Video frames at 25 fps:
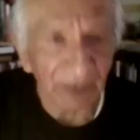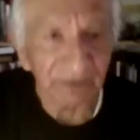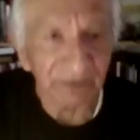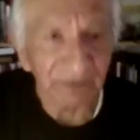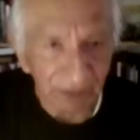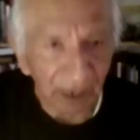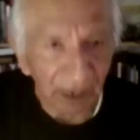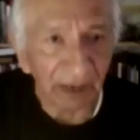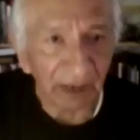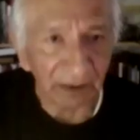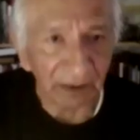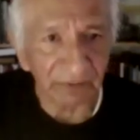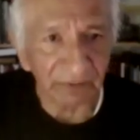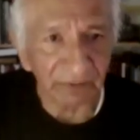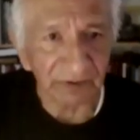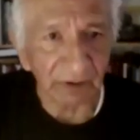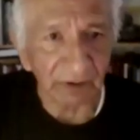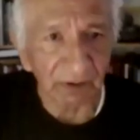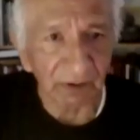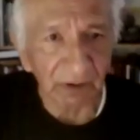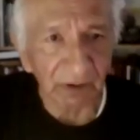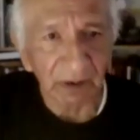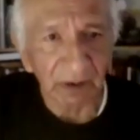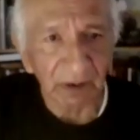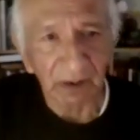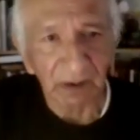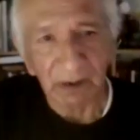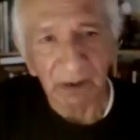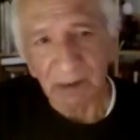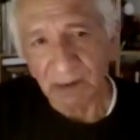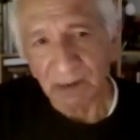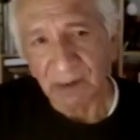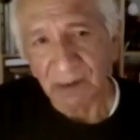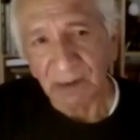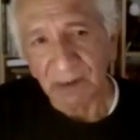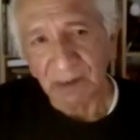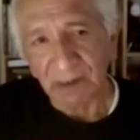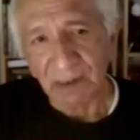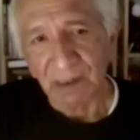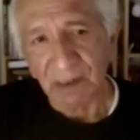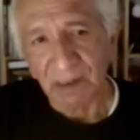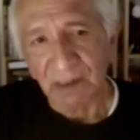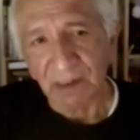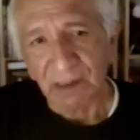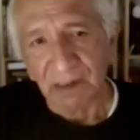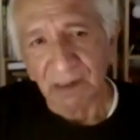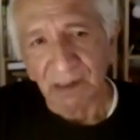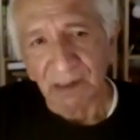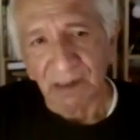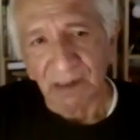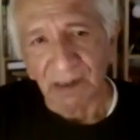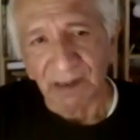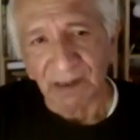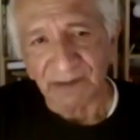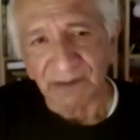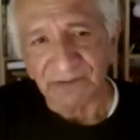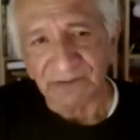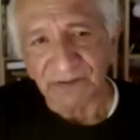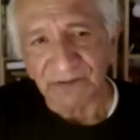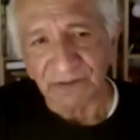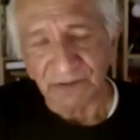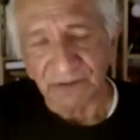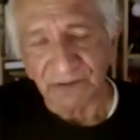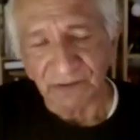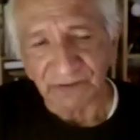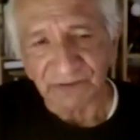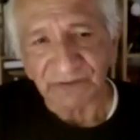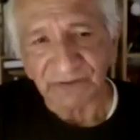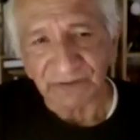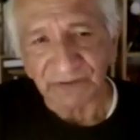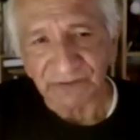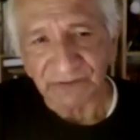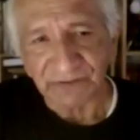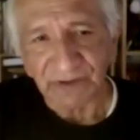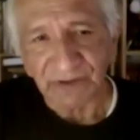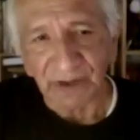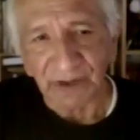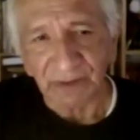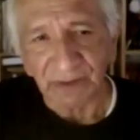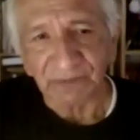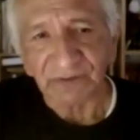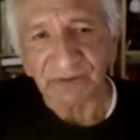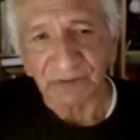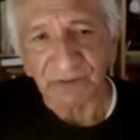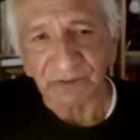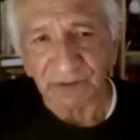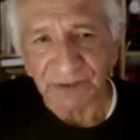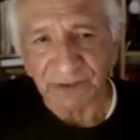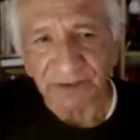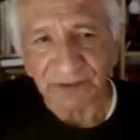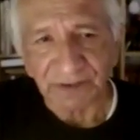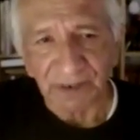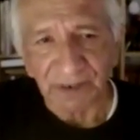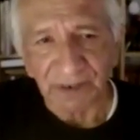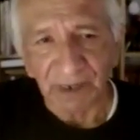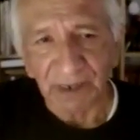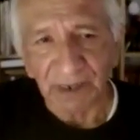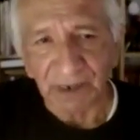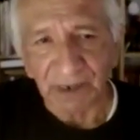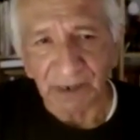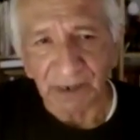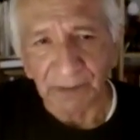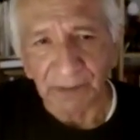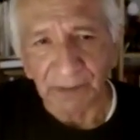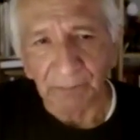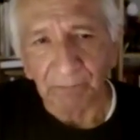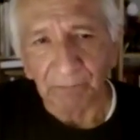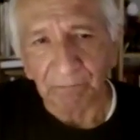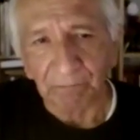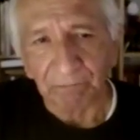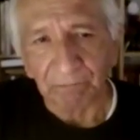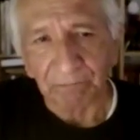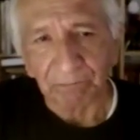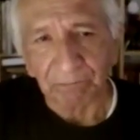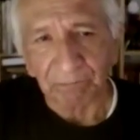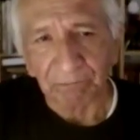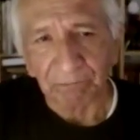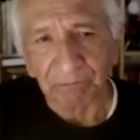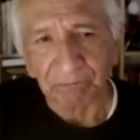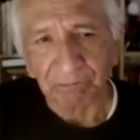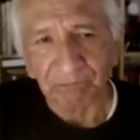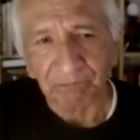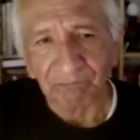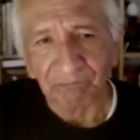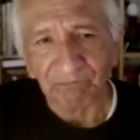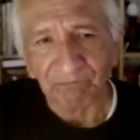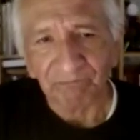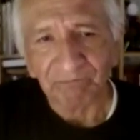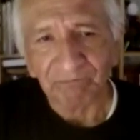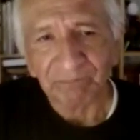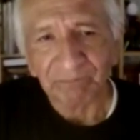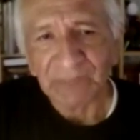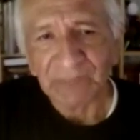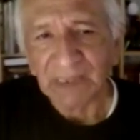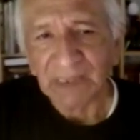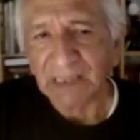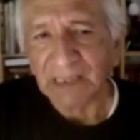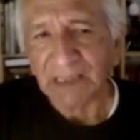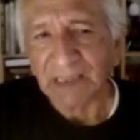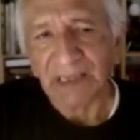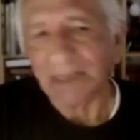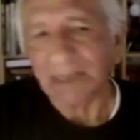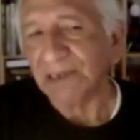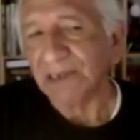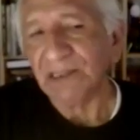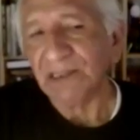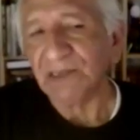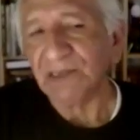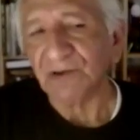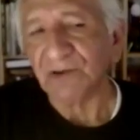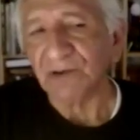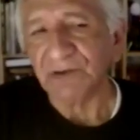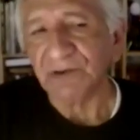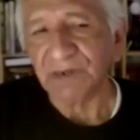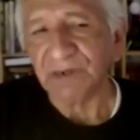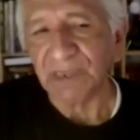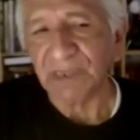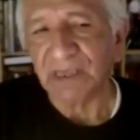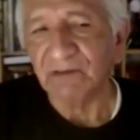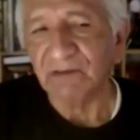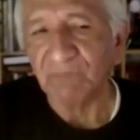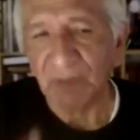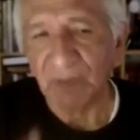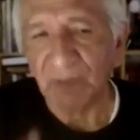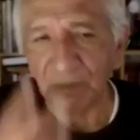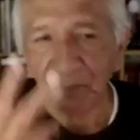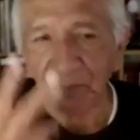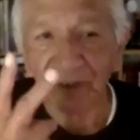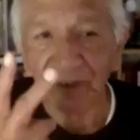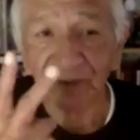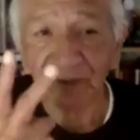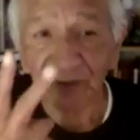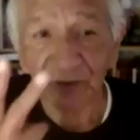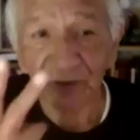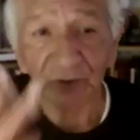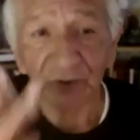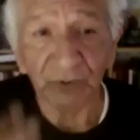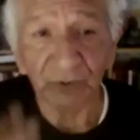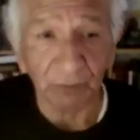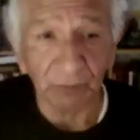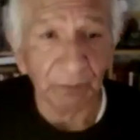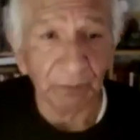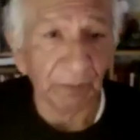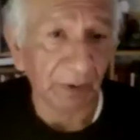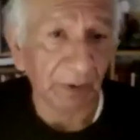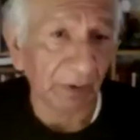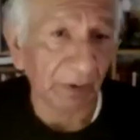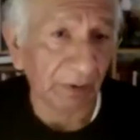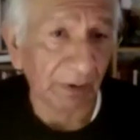about types." I said, "There's 6 types of Christianity." And he couldn't give me but 2.